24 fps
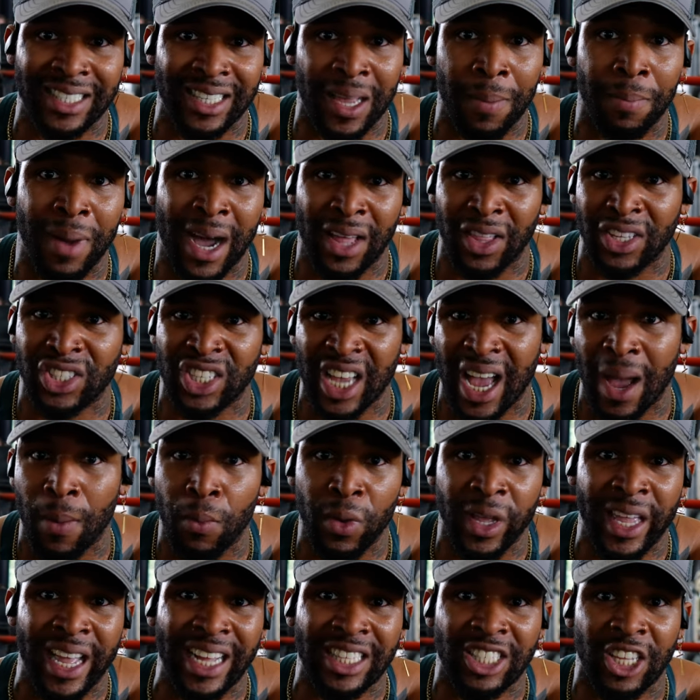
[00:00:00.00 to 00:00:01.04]
And by the time we
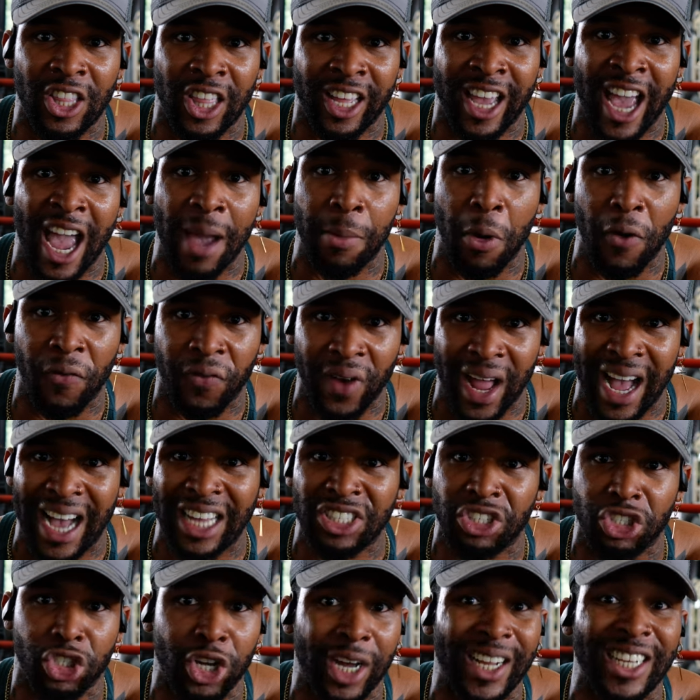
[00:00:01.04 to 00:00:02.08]
get to the cable blocks,
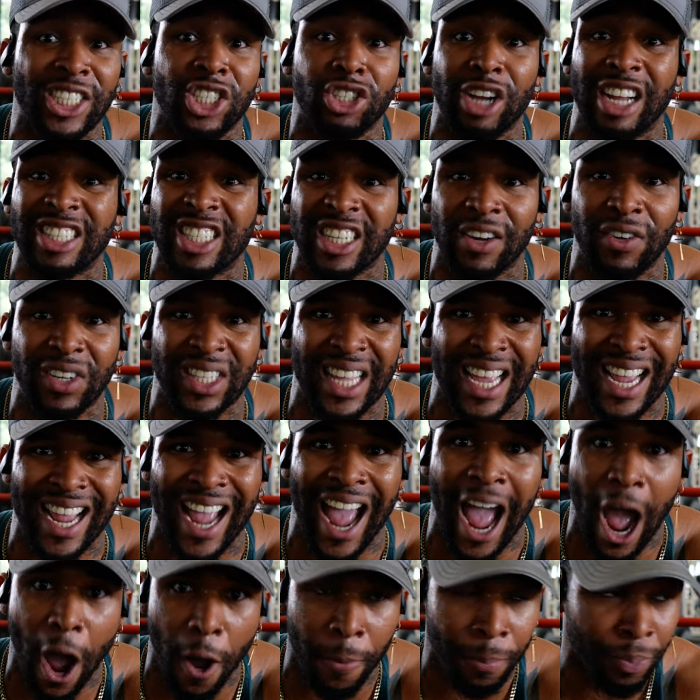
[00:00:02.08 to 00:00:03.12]
try to stretch everything
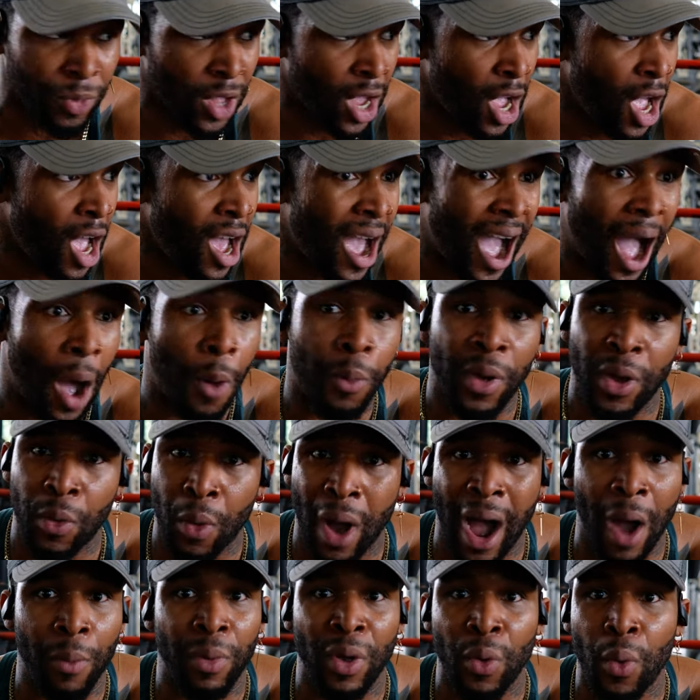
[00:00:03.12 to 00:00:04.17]
out, I, uh, we,
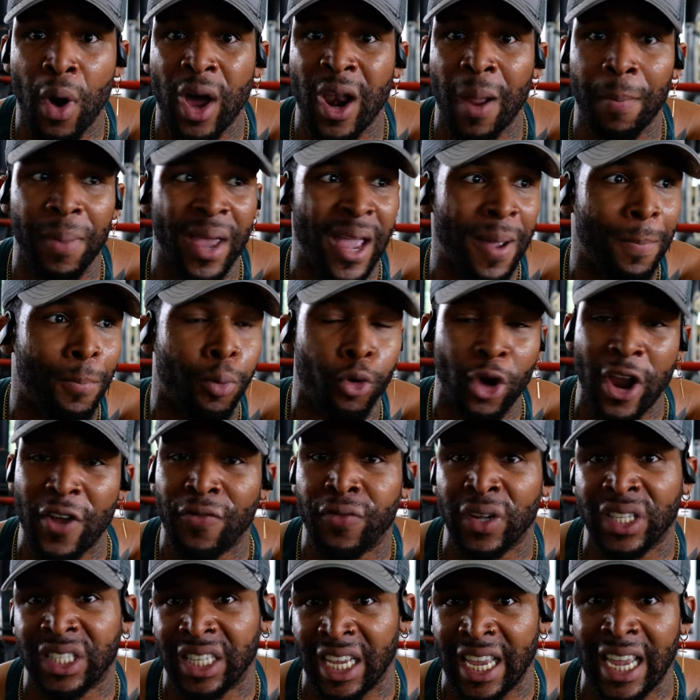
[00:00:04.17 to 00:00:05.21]
I, uh, we want to be
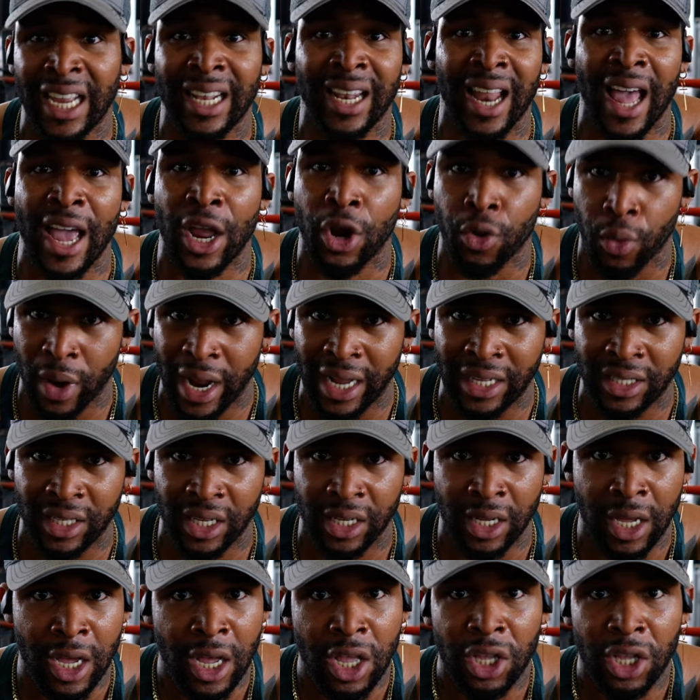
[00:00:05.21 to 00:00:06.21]
pre-fatigued like crazy.